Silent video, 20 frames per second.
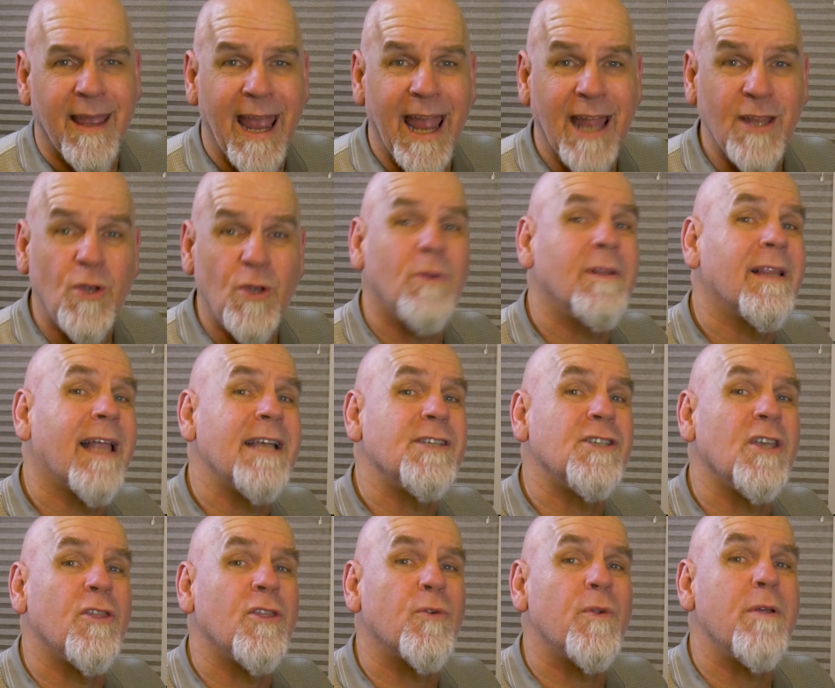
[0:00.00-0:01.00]
and
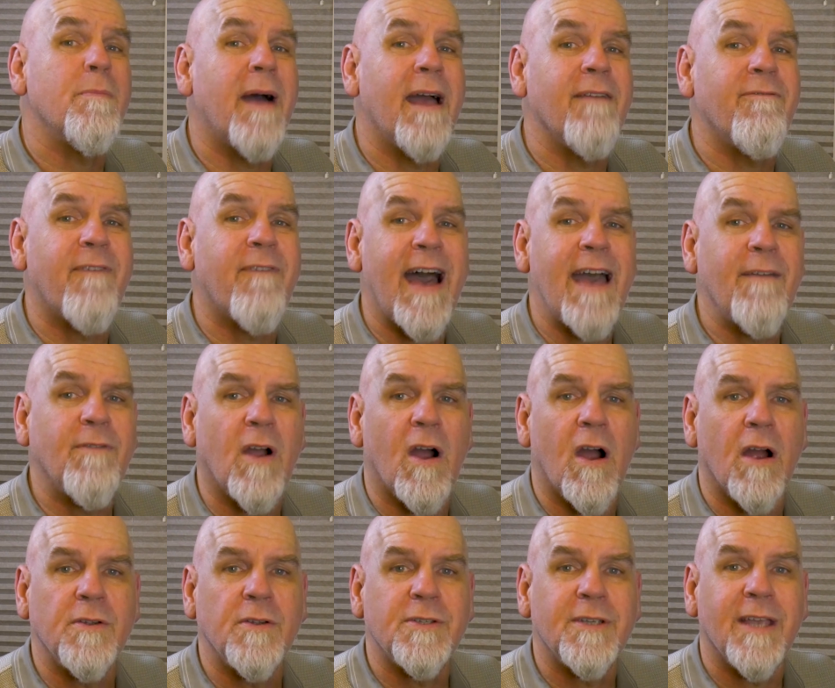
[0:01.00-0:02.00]
utilizing 3x5
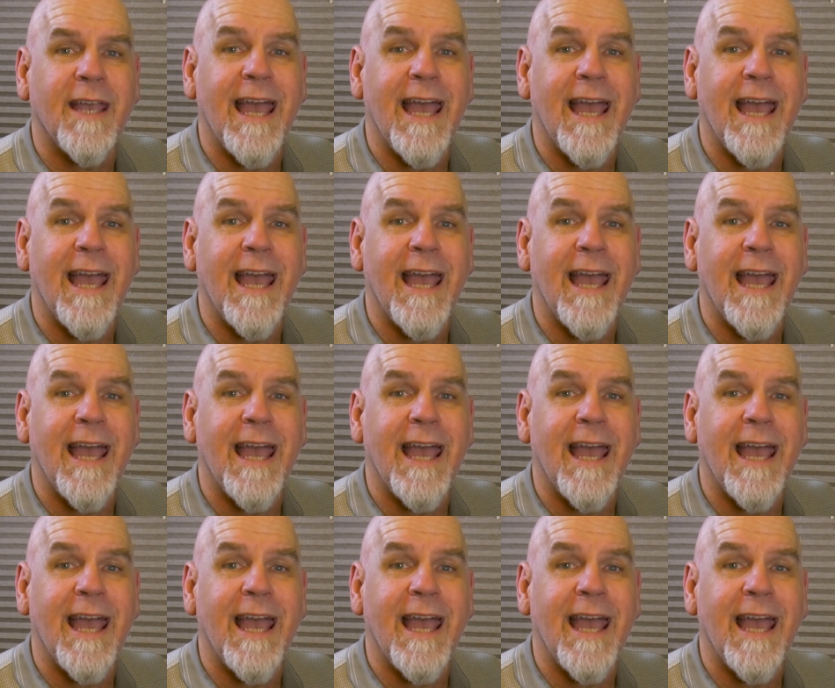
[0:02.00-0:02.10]
cards